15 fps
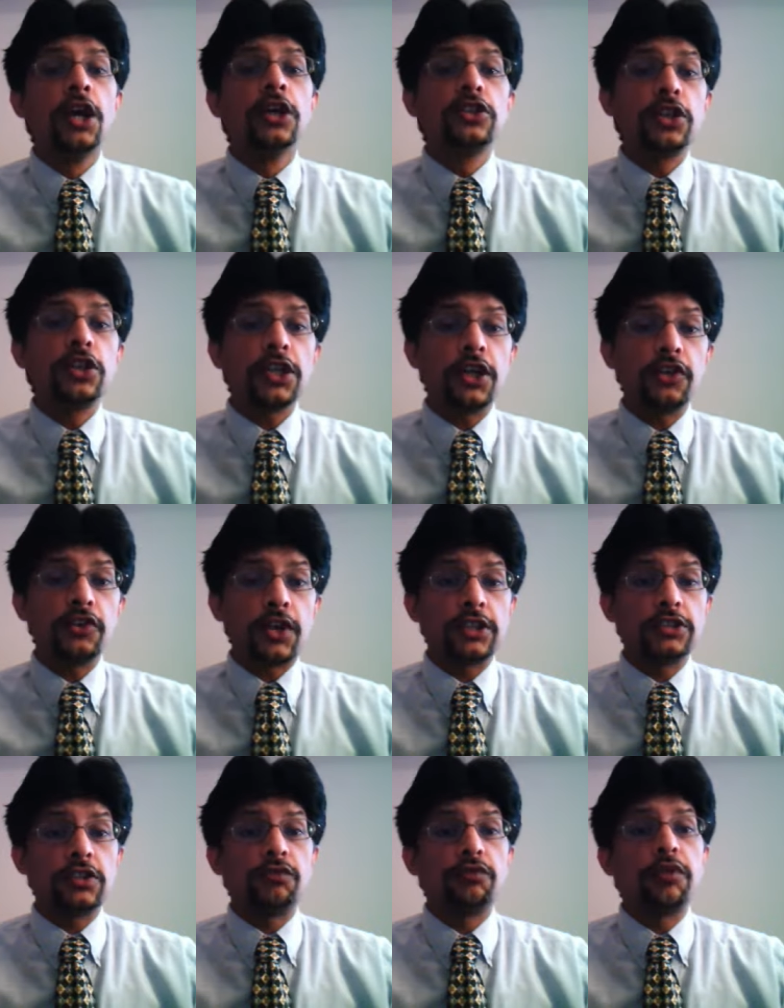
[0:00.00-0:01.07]
38
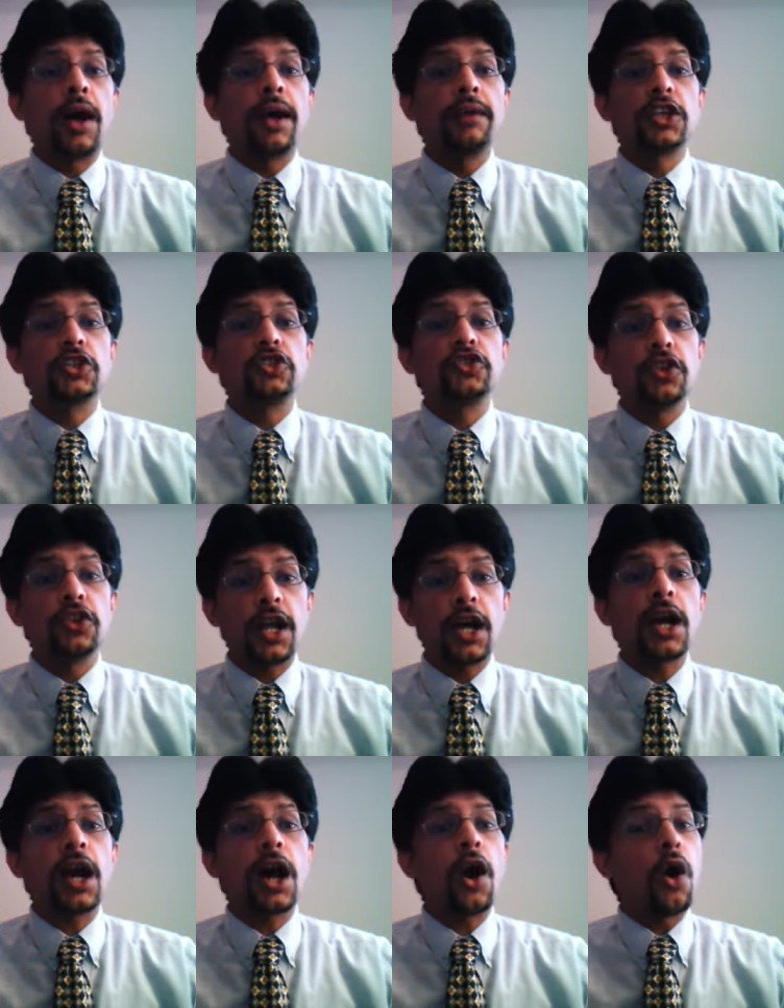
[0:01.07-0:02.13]
runs and five wickets. Sri
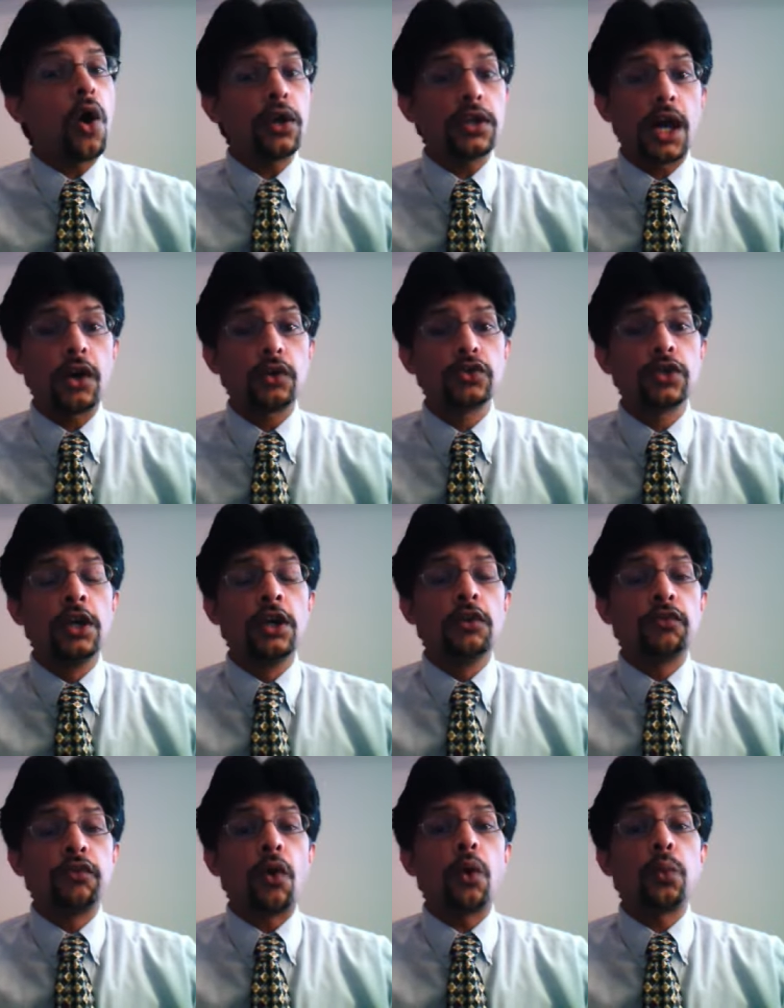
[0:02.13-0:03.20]
Lanka all out
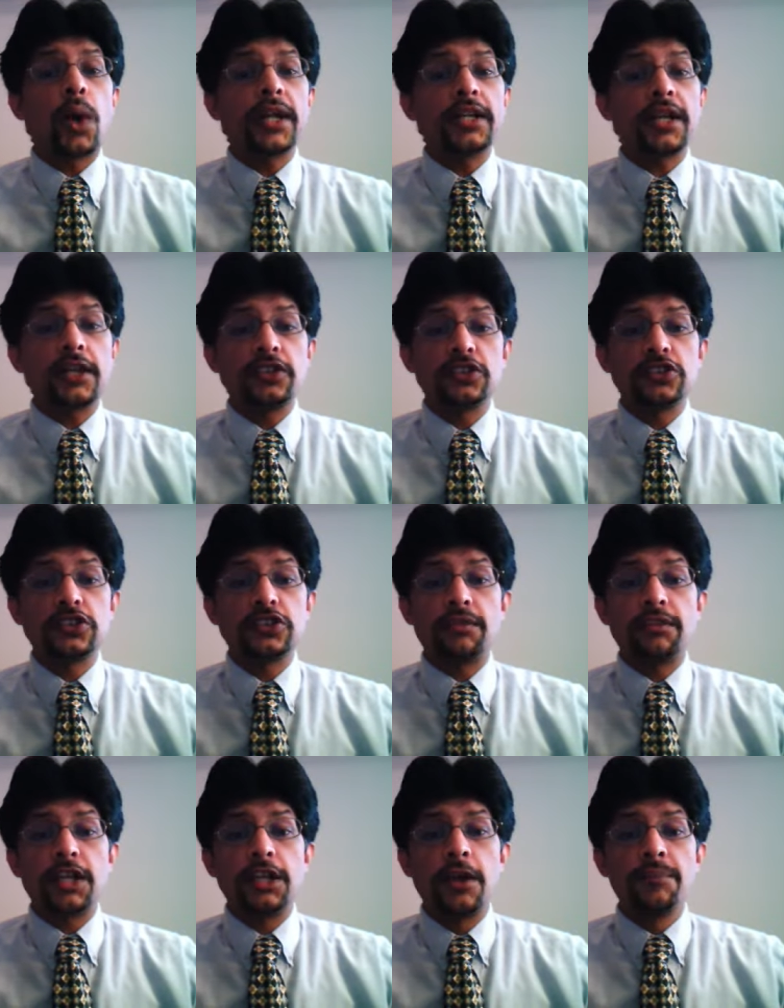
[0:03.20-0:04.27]
for
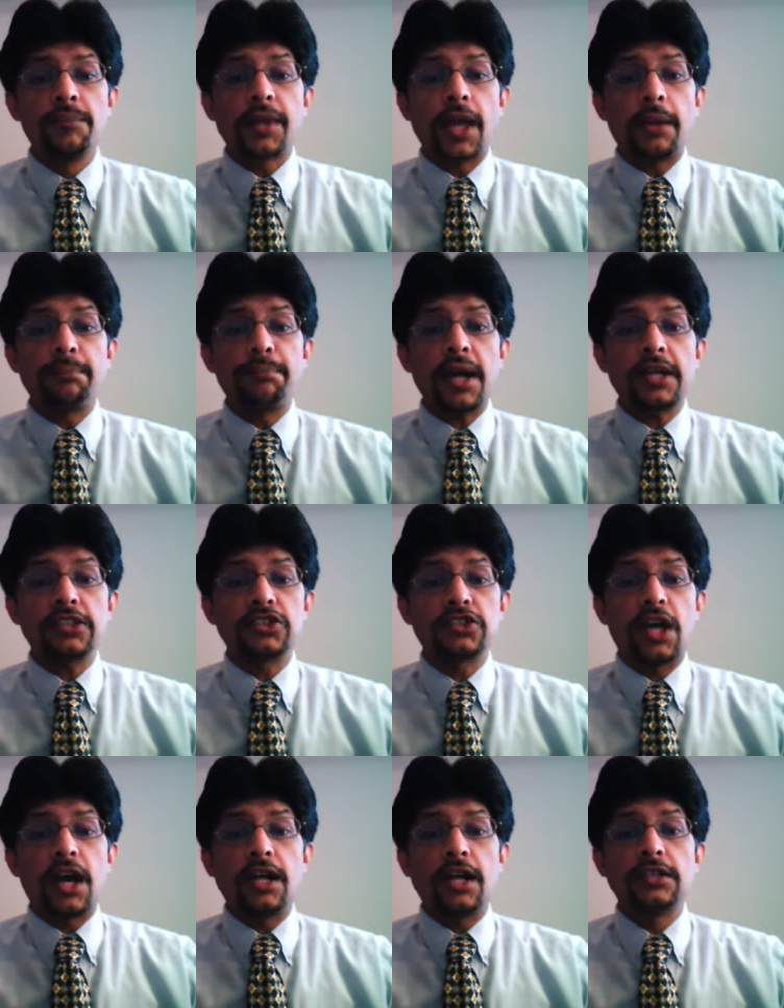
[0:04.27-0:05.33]
197 and
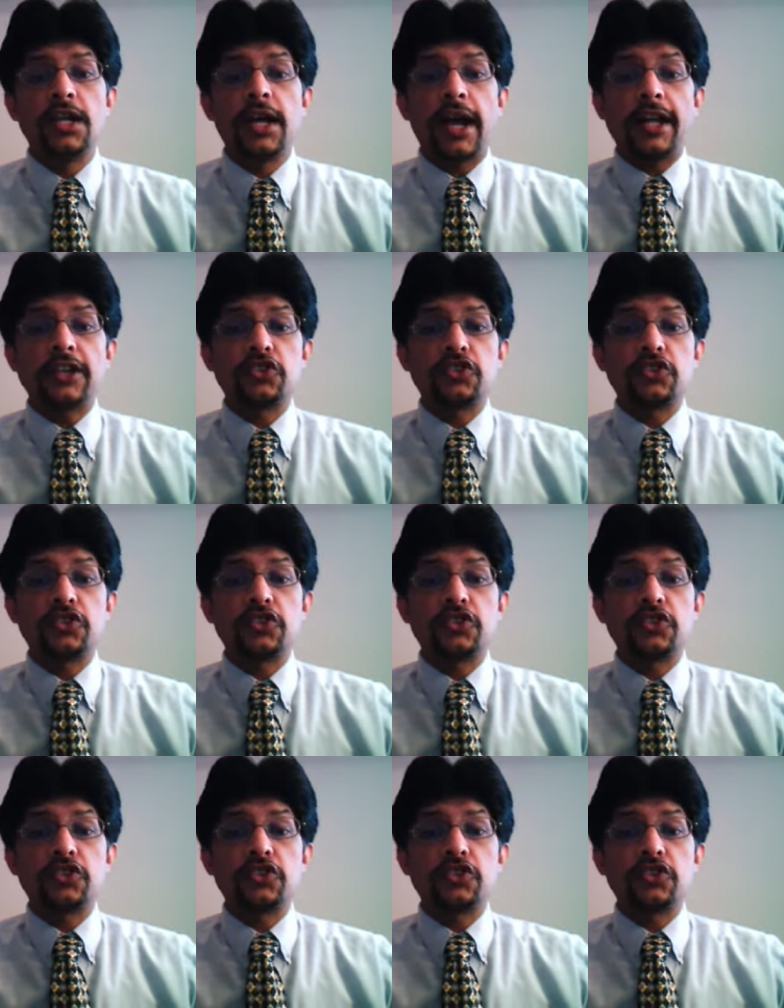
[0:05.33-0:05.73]
Pakistan at